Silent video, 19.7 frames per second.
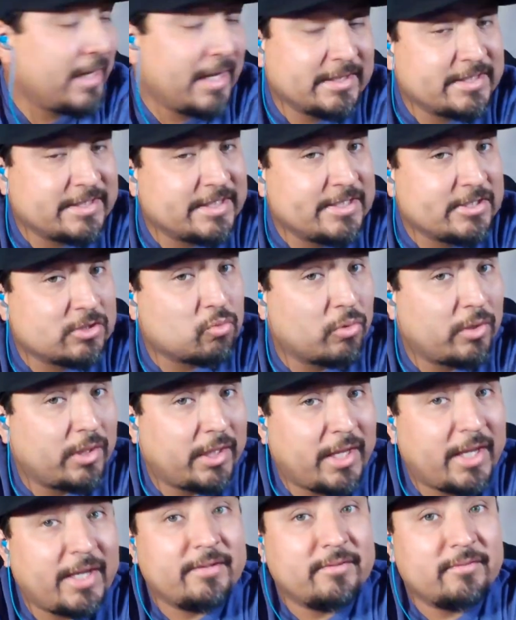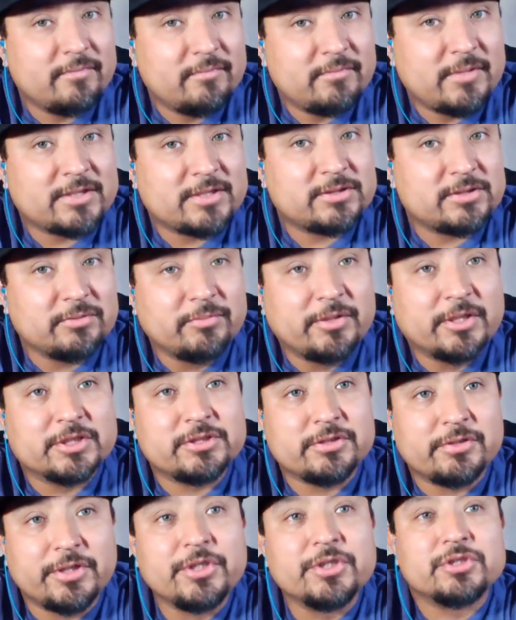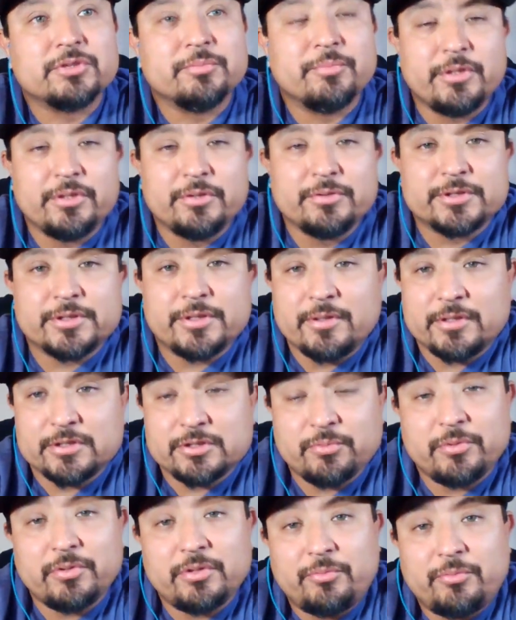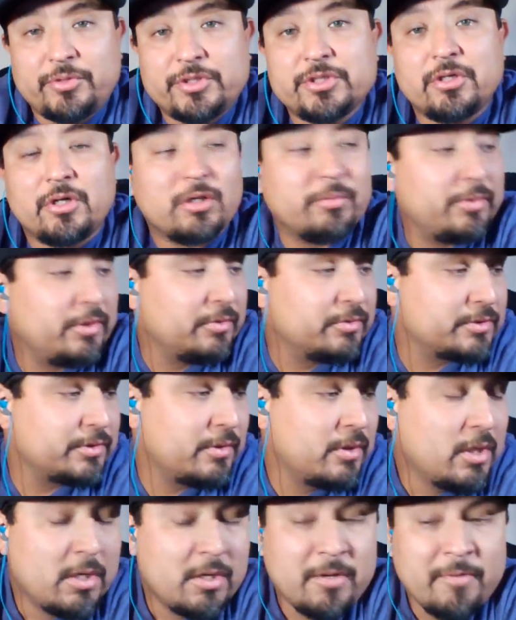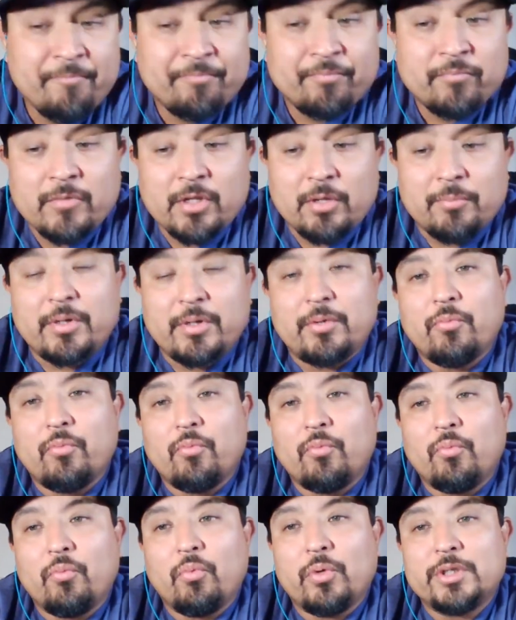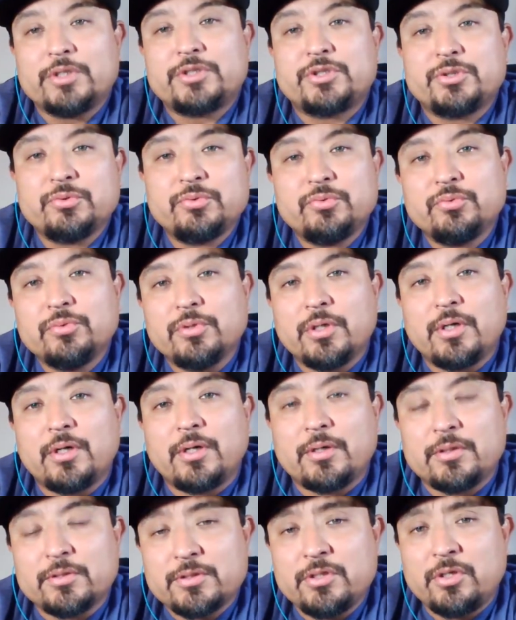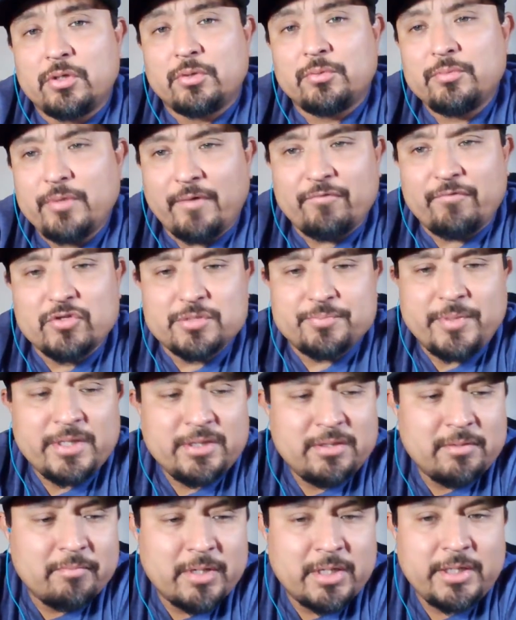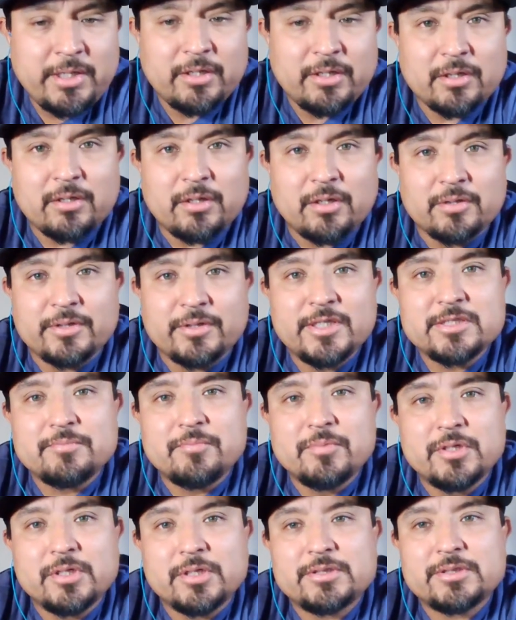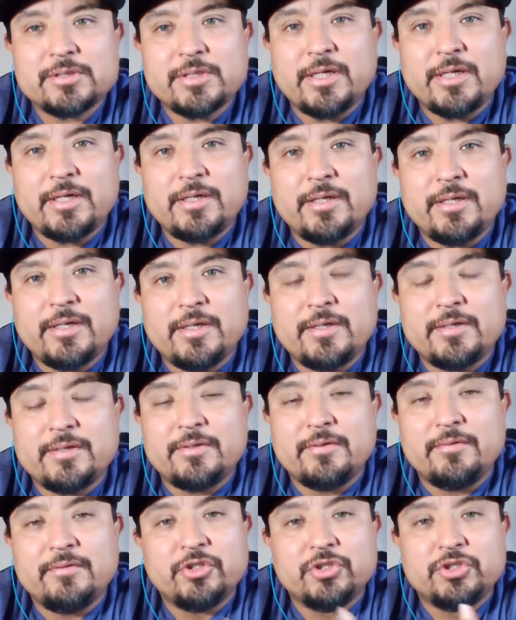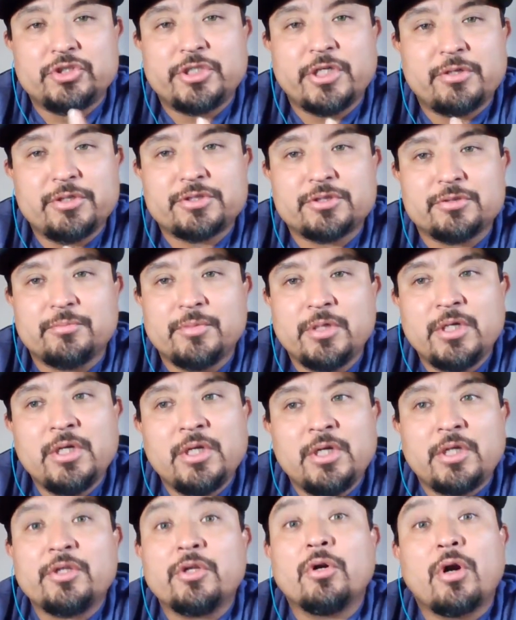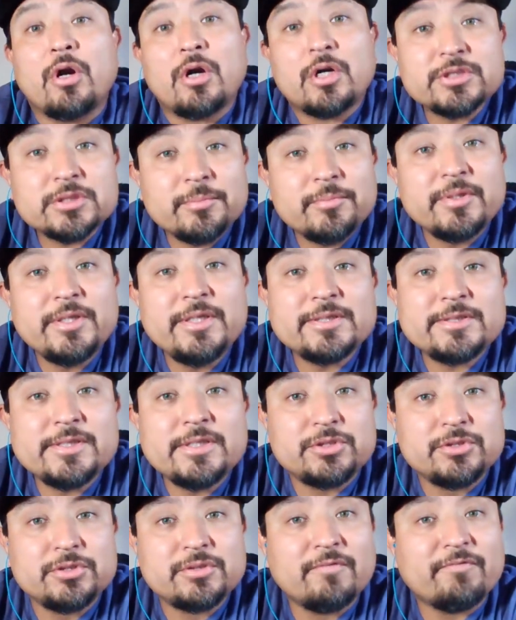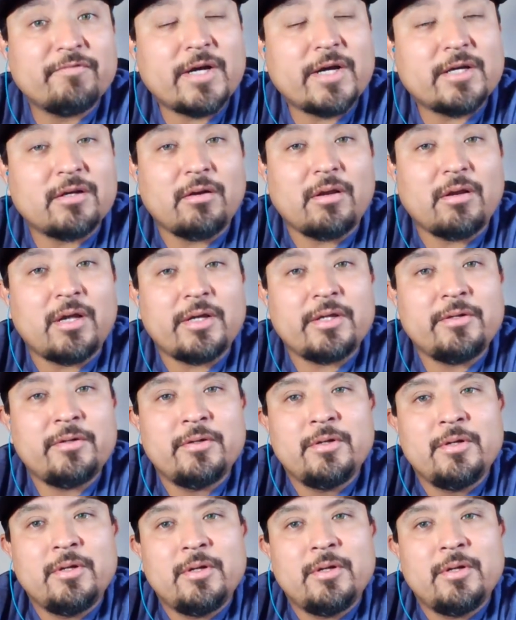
1828. That's the dictionary you should be using. It's one we should all be using. But once you, if you spend the money on these books and you cherish them, there are some of these things you can find online,